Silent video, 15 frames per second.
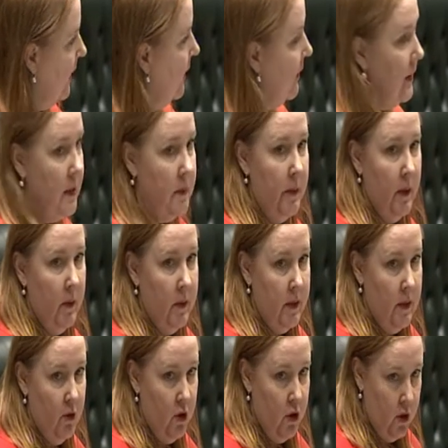This bill was
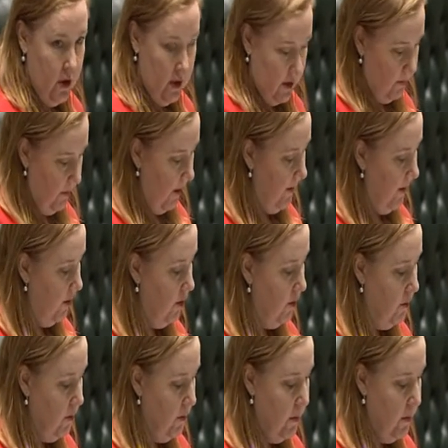introduced by the Honourable